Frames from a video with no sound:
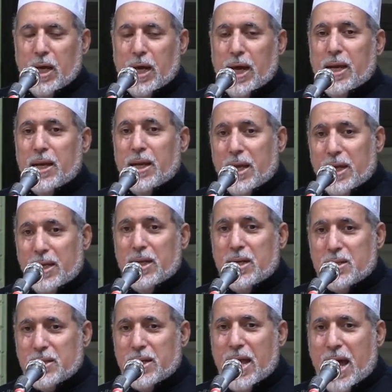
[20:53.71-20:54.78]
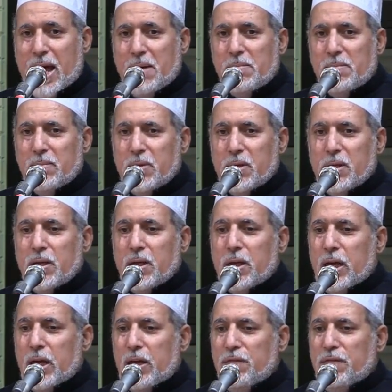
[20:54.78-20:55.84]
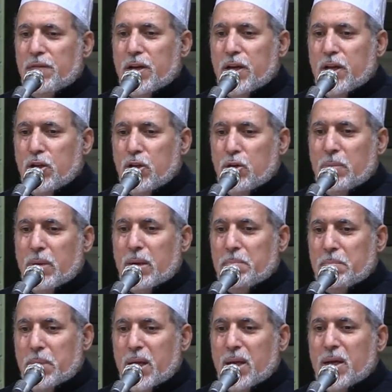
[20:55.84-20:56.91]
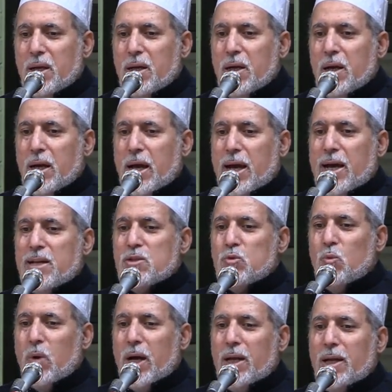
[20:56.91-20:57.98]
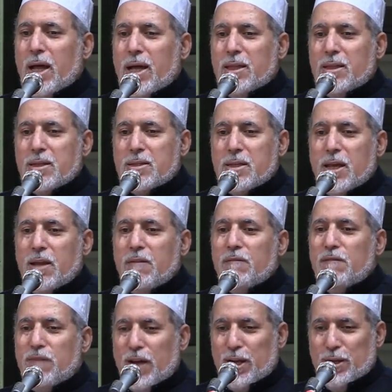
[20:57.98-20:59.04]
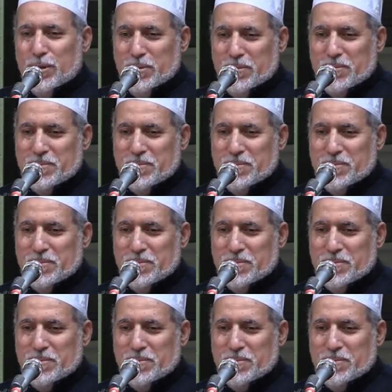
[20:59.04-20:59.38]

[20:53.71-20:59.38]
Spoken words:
And in Islam, every human being has one and the same value,